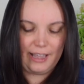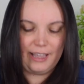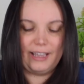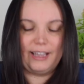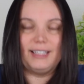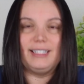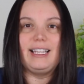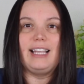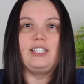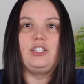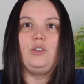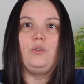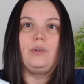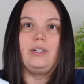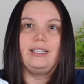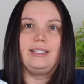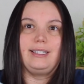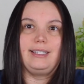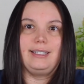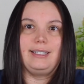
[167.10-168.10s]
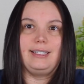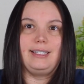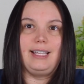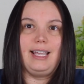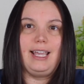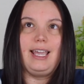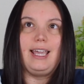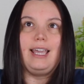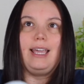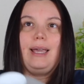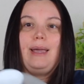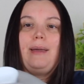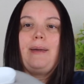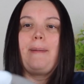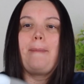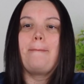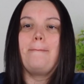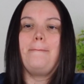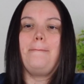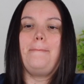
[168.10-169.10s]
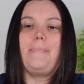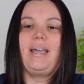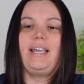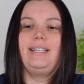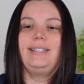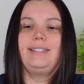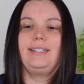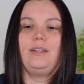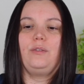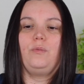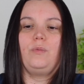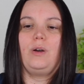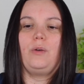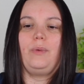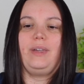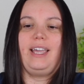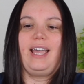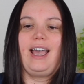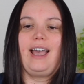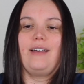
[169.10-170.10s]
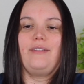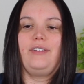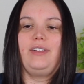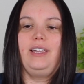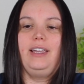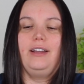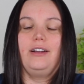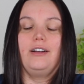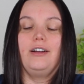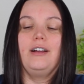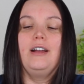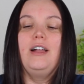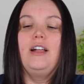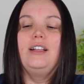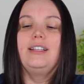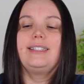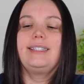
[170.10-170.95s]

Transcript: Because as you can see, based on what we have here,